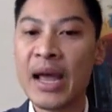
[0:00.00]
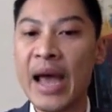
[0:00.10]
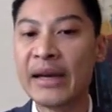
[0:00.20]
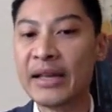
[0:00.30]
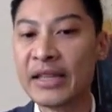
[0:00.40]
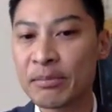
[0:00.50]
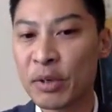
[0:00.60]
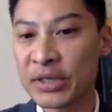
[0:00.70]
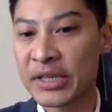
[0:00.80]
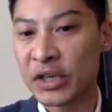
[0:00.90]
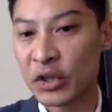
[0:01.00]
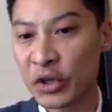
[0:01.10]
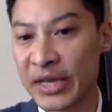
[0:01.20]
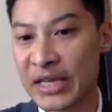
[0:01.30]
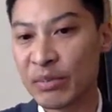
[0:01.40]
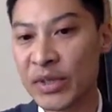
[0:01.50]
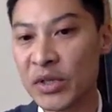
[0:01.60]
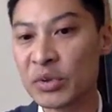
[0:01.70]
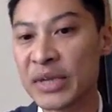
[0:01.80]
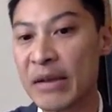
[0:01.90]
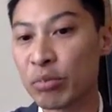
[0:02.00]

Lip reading: And in this particular case, we use a